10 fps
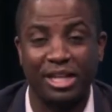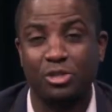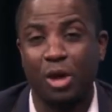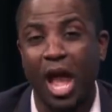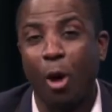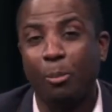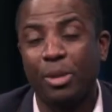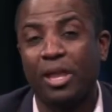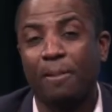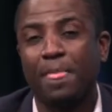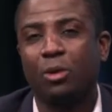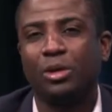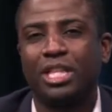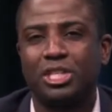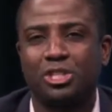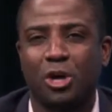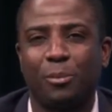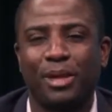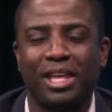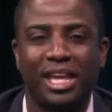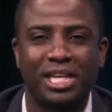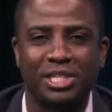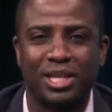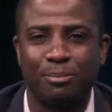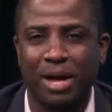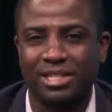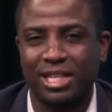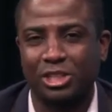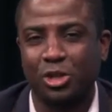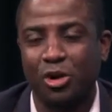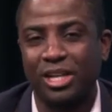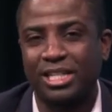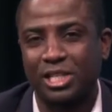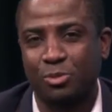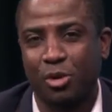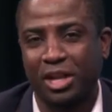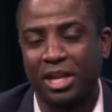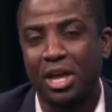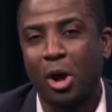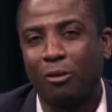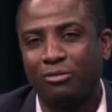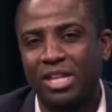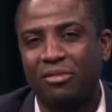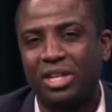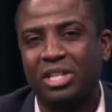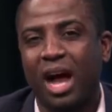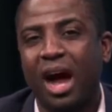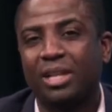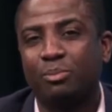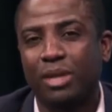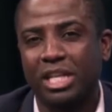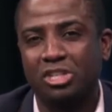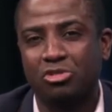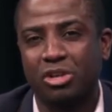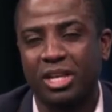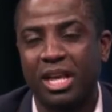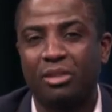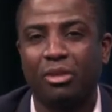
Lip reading: And to help me with this topic is Pastor Joy Desmoni of David's Heart Ministry,